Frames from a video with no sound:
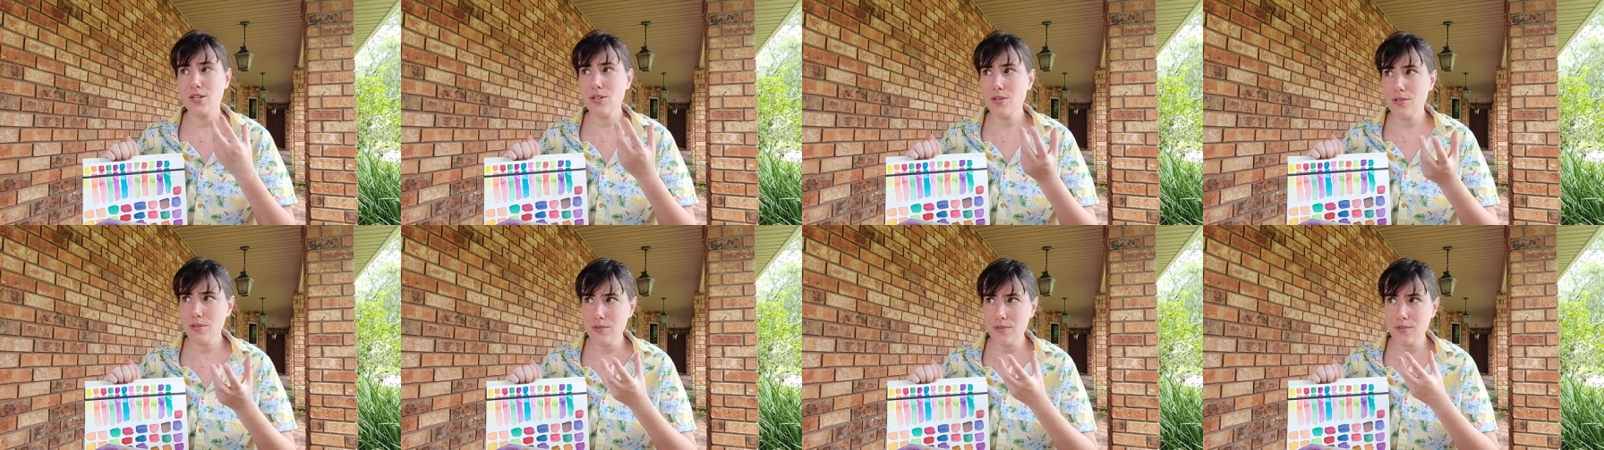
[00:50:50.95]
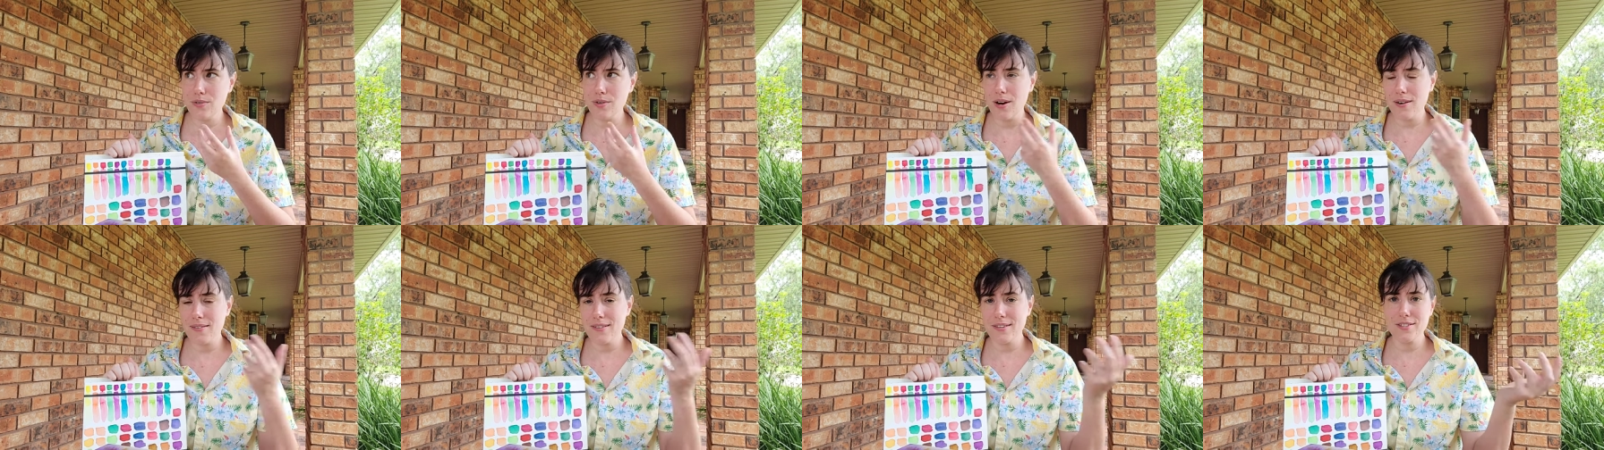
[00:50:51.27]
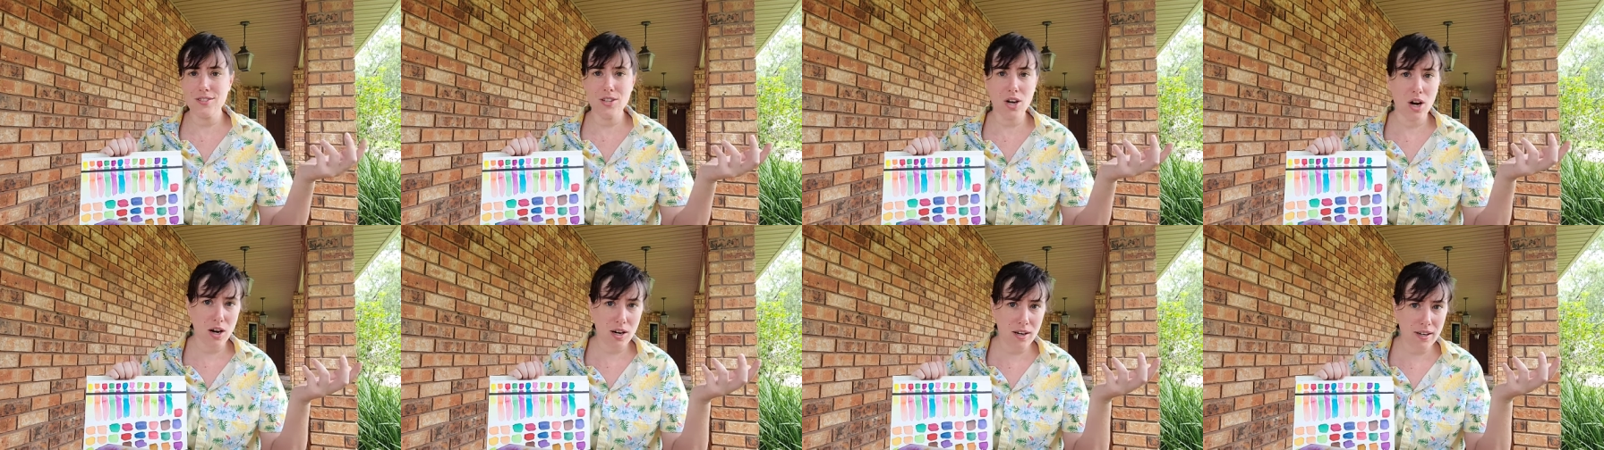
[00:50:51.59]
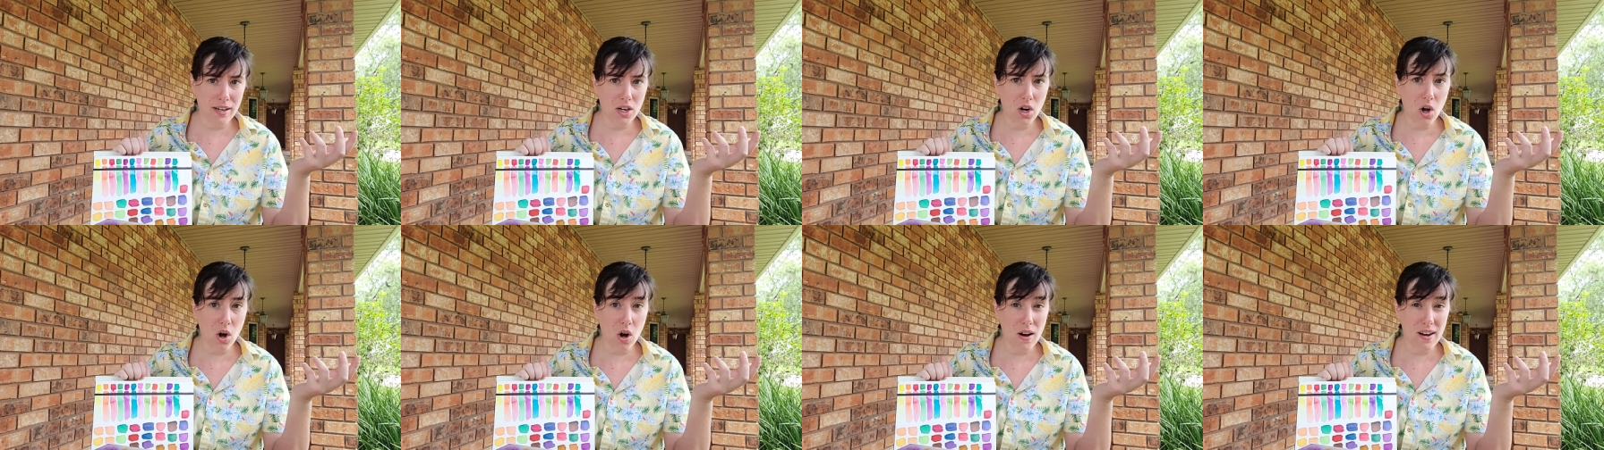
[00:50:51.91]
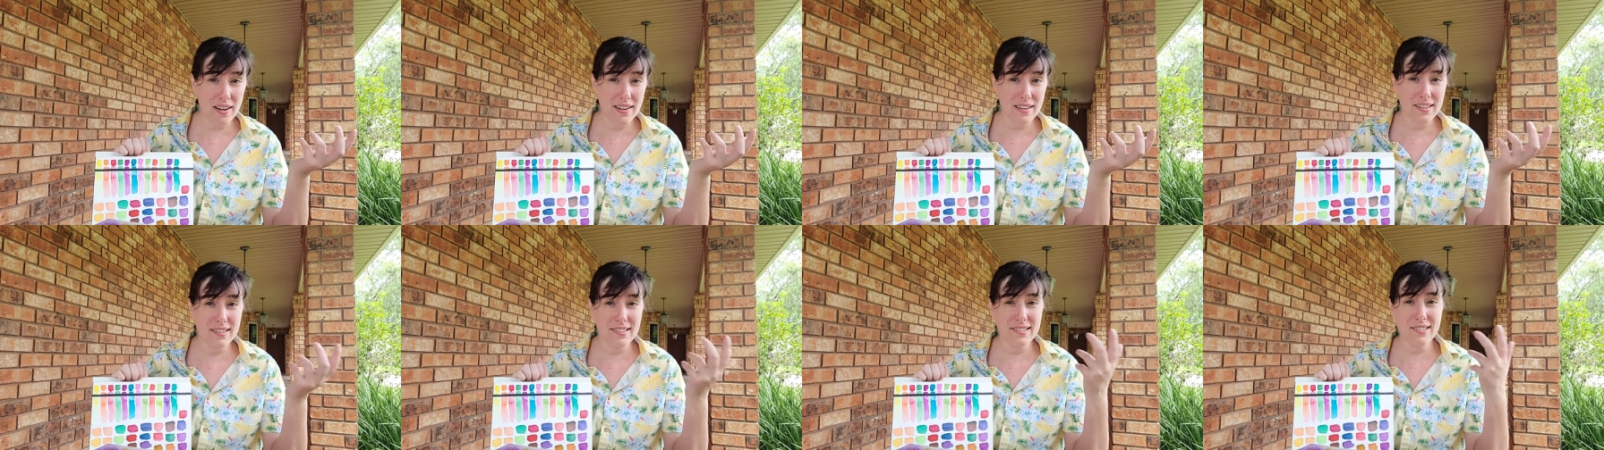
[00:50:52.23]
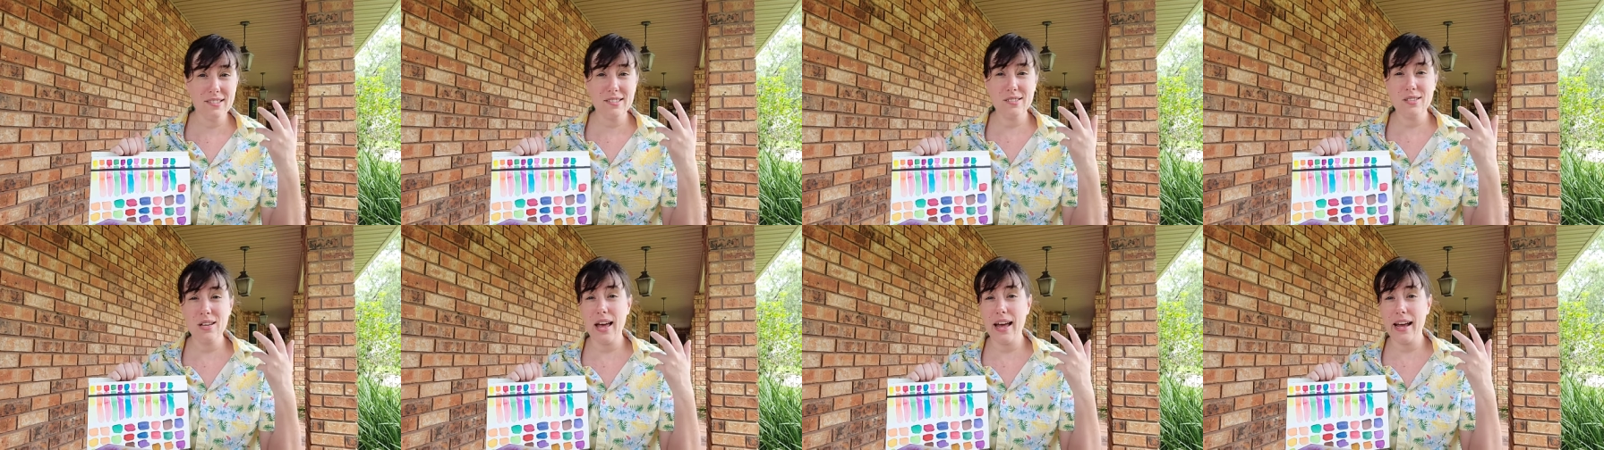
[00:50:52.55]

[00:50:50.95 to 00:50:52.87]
Who are their target audience,